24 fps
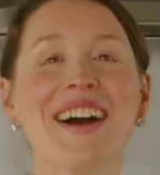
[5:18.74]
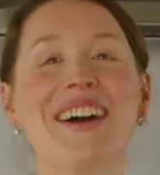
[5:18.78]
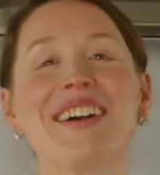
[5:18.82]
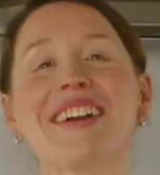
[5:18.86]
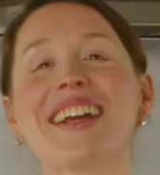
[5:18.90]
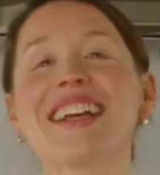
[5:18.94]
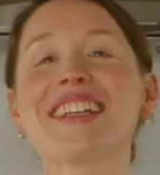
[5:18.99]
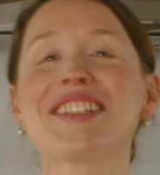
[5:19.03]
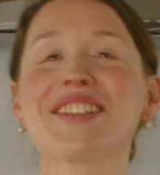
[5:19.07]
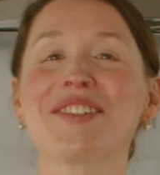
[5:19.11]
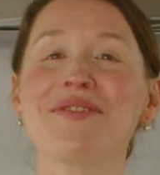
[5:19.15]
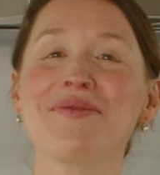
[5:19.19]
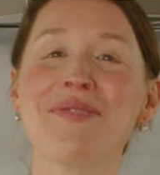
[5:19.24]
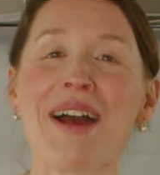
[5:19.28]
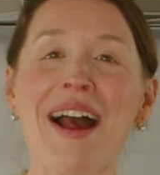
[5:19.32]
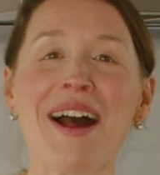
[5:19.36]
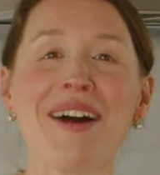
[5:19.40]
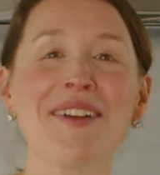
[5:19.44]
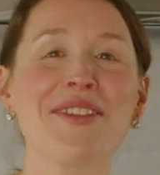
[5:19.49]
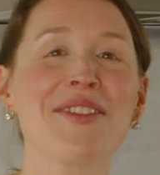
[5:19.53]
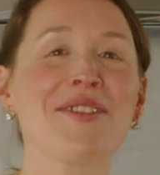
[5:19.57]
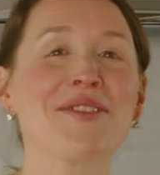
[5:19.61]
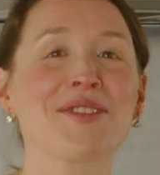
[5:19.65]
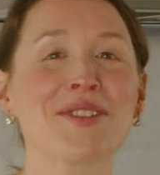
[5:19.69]
Okay, so
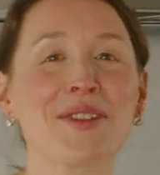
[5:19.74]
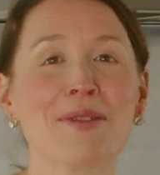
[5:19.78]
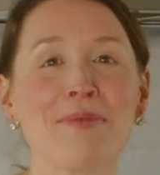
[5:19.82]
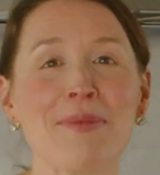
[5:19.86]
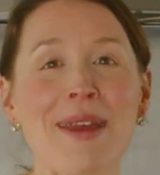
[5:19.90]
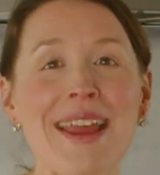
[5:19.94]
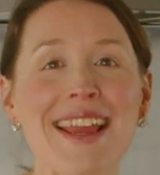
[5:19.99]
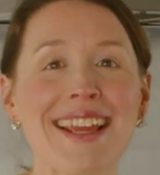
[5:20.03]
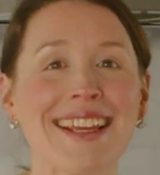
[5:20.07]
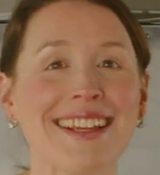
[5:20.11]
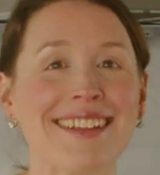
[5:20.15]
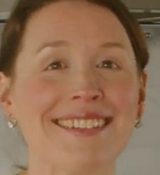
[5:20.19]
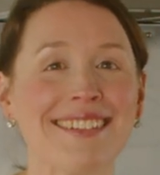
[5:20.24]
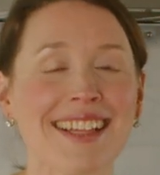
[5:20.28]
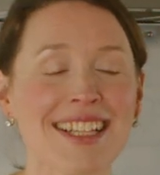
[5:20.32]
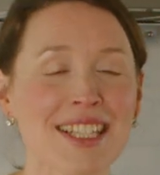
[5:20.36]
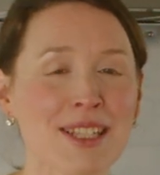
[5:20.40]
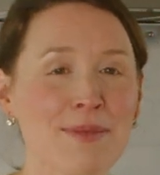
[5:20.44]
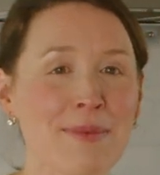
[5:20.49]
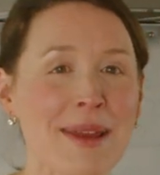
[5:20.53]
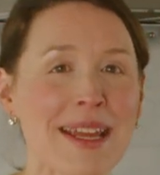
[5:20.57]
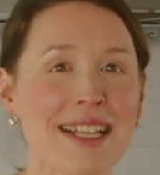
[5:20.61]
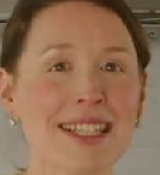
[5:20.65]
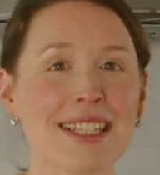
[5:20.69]
while those are baking,
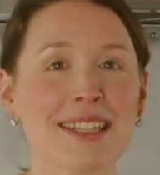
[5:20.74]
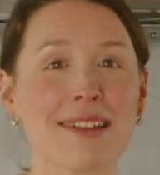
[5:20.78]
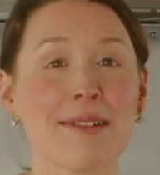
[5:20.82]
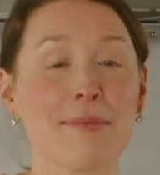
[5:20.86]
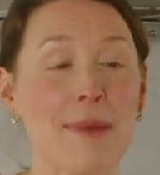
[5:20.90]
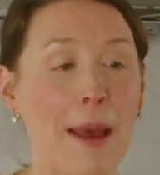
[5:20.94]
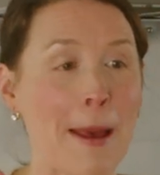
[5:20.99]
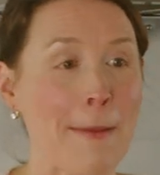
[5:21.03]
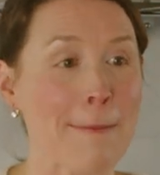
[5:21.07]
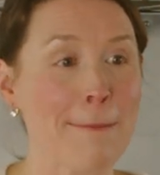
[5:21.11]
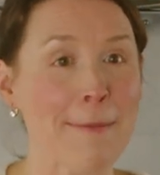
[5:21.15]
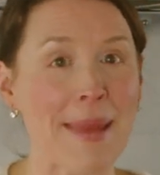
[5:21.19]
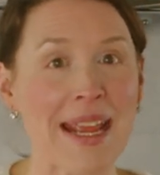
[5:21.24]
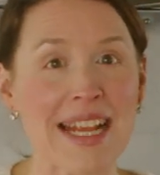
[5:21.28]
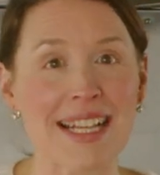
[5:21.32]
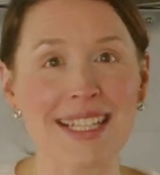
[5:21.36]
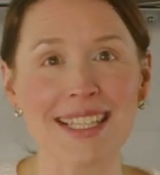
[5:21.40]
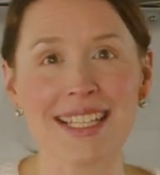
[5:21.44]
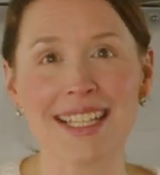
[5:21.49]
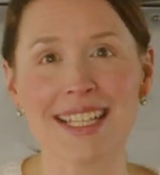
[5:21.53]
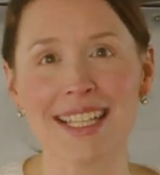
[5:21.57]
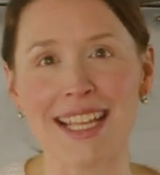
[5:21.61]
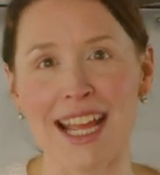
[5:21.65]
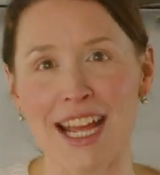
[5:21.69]
let's make some
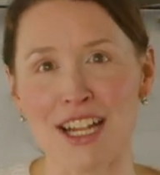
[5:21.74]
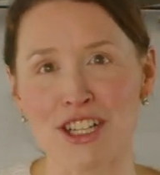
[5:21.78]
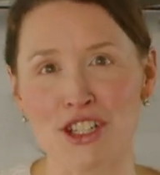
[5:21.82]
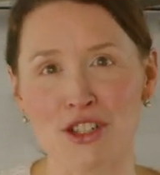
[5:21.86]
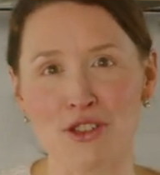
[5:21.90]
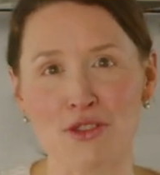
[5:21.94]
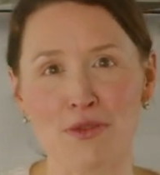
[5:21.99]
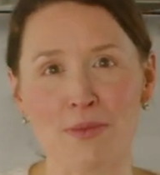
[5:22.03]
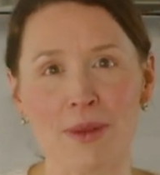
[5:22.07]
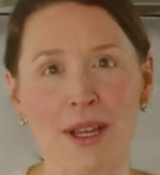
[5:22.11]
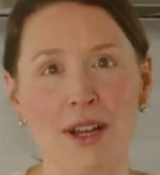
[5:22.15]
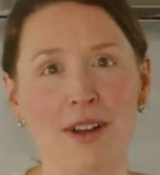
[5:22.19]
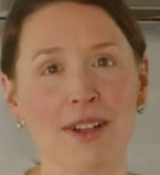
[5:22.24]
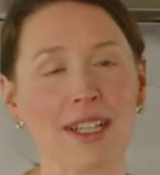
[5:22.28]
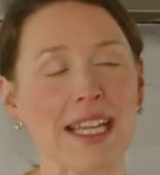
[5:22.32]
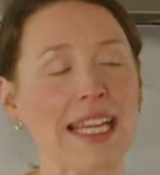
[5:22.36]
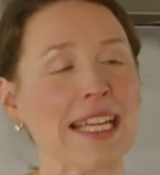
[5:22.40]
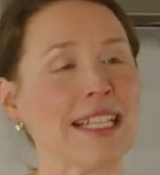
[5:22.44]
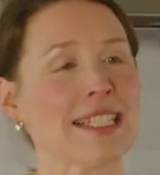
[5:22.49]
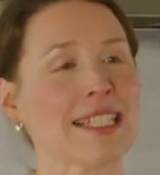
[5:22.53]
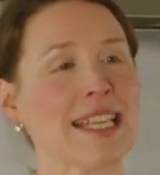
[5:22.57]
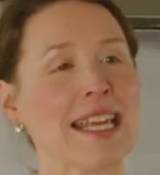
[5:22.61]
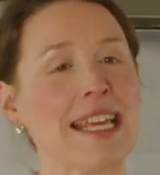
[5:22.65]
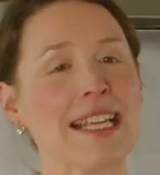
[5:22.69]
amazing cashew milk.
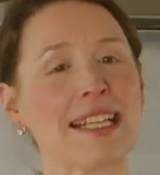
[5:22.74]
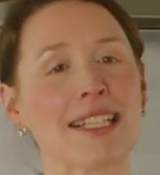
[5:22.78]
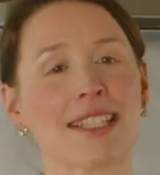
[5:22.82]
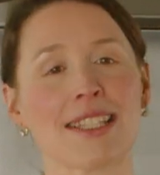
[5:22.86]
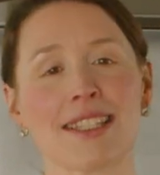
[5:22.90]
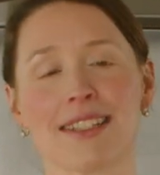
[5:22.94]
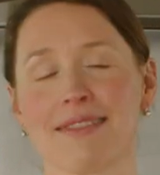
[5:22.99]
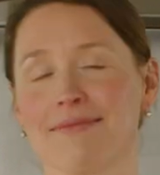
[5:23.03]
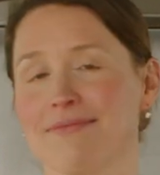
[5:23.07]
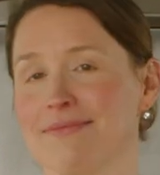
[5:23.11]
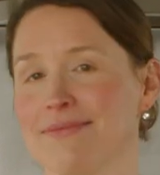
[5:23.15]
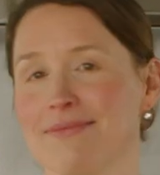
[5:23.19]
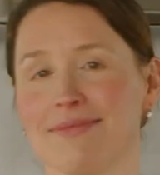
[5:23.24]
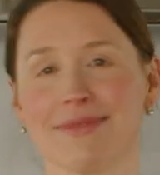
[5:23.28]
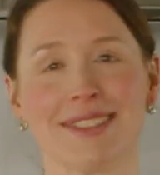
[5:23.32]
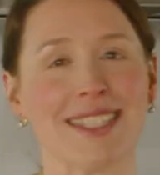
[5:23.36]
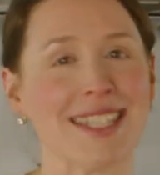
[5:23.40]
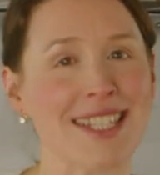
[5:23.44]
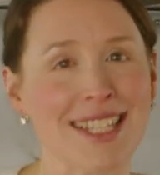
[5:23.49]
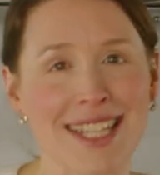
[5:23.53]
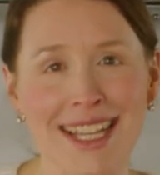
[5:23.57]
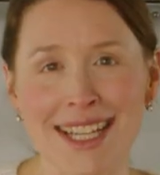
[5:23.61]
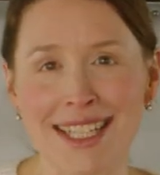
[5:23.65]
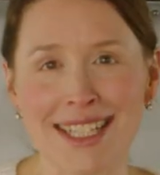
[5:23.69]
It takes
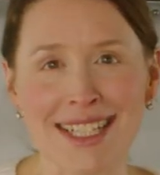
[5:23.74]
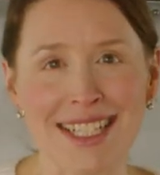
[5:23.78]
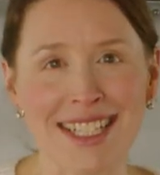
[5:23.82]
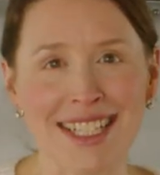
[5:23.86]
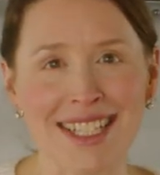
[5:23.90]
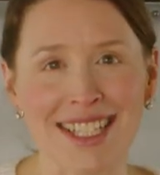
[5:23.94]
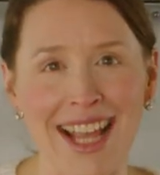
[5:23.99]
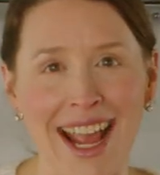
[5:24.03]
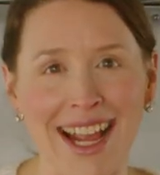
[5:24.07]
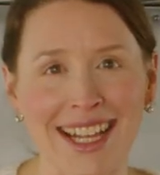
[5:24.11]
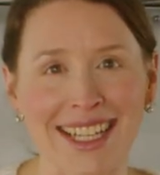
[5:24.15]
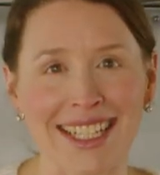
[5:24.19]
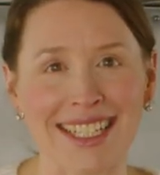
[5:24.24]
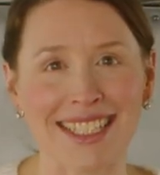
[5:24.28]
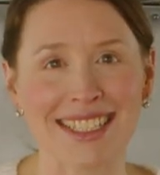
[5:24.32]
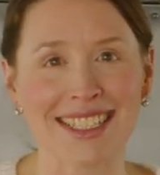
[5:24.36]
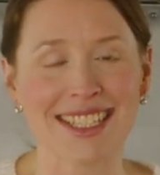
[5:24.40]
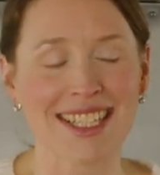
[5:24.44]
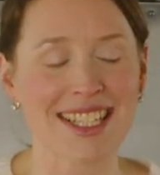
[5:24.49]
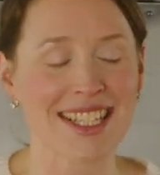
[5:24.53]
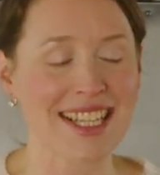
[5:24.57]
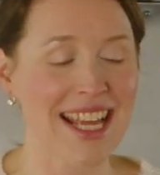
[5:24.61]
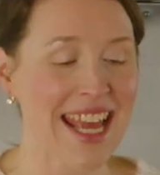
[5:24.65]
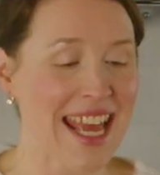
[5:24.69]
60
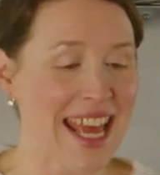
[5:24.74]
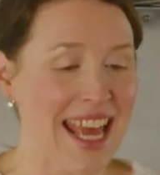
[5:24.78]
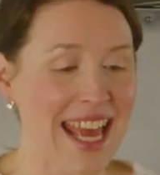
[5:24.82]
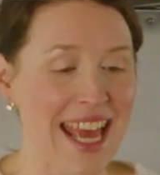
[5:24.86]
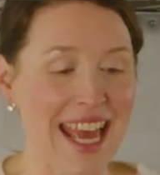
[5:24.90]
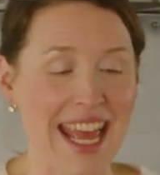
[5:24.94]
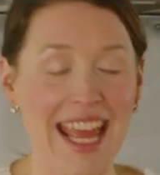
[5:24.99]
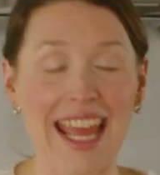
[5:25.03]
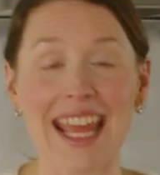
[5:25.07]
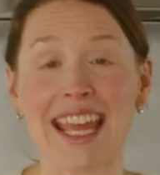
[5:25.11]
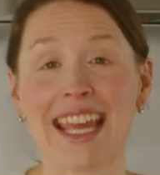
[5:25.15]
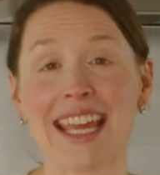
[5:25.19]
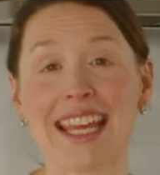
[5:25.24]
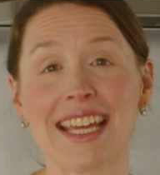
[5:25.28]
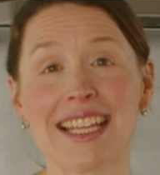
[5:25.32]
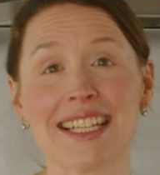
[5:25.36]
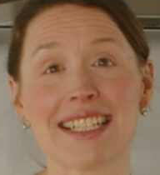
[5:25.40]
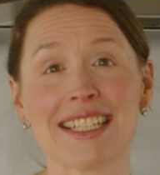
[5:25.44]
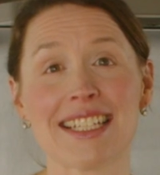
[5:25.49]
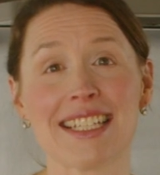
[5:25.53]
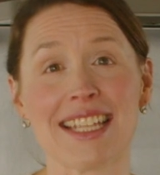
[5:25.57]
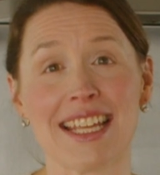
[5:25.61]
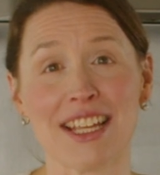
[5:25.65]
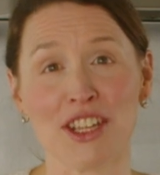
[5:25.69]
seconds
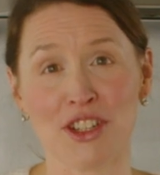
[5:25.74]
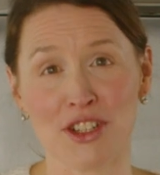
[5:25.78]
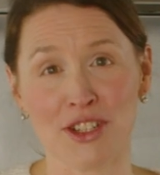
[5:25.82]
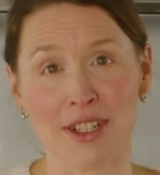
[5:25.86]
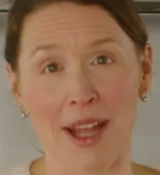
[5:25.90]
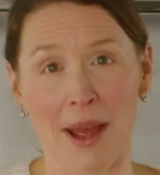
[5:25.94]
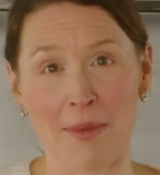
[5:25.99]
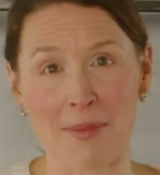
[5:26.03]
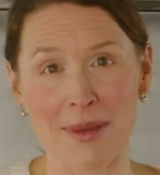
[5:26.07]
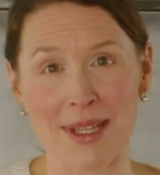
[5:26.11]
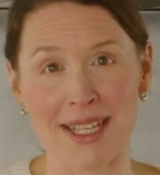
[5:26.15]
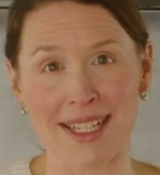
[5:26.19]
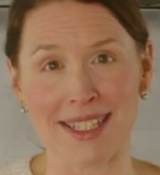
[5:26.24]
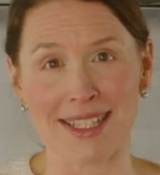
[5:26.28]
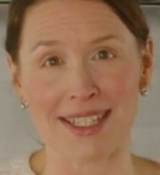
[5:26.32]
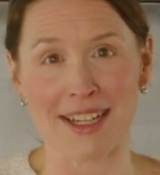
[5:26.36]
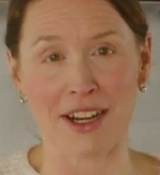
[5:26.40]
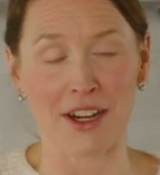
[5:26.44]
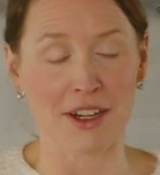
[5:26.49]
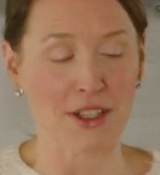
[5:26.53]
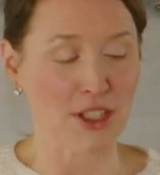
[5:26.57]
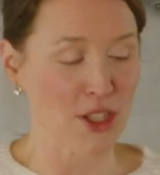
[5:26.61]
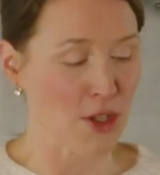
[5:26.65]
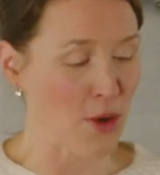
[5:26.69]
and it could not be
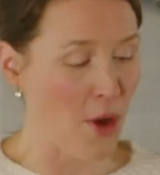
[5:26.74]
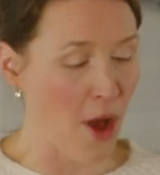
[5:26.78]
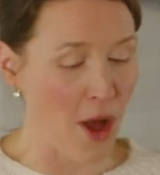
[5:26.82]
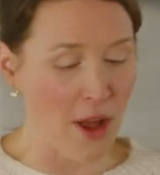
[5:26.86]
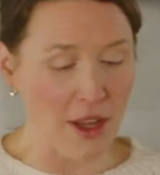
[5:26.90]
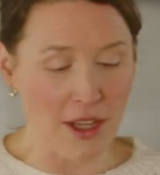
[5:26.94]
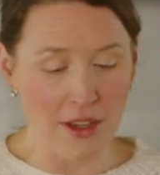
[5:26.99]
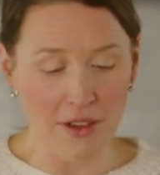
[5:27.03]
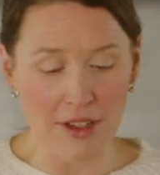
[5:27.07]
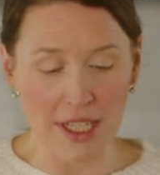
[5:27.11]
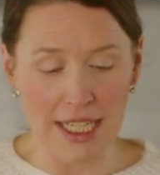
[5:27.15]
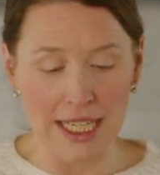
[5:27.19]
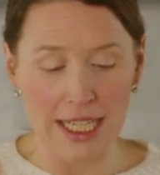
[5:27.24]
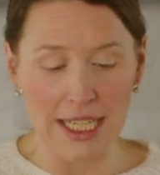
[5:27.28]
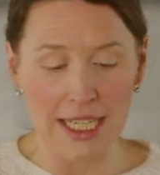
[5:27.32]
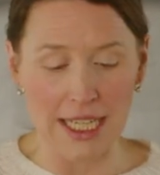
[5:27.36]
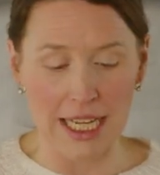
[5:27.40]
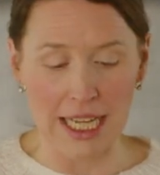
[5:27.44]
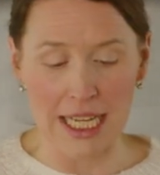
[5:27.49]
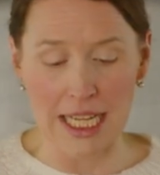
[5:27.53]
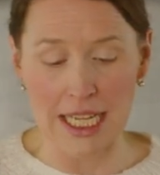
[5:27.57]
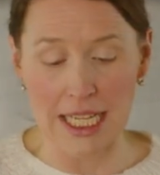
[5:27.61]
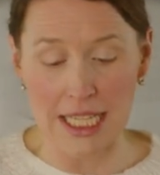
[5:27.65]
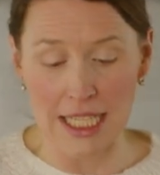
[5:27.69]
easier. So all you need
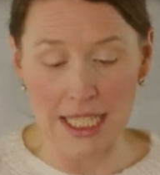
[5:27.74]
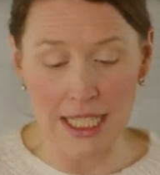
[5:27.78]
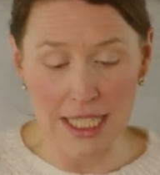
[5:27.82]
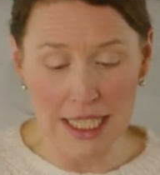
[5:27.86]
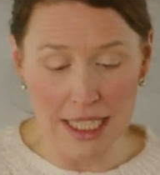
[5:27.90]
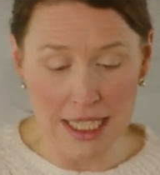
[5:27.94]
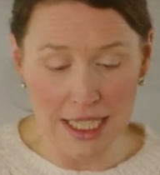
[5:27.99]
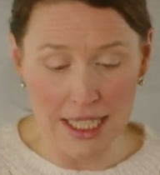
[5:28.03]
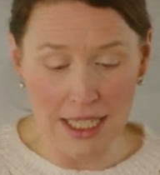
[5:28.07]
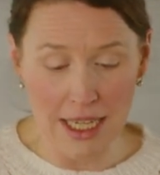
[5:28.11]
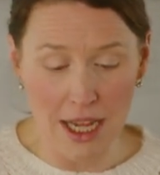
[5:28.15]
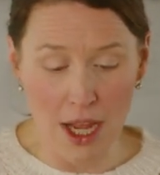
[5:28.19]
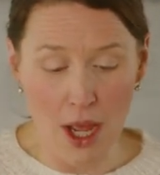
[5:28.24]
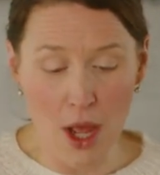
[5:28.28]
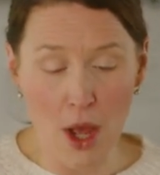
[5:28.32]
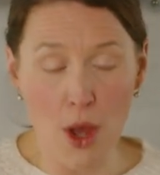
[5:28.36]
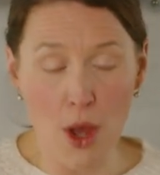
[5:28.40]
is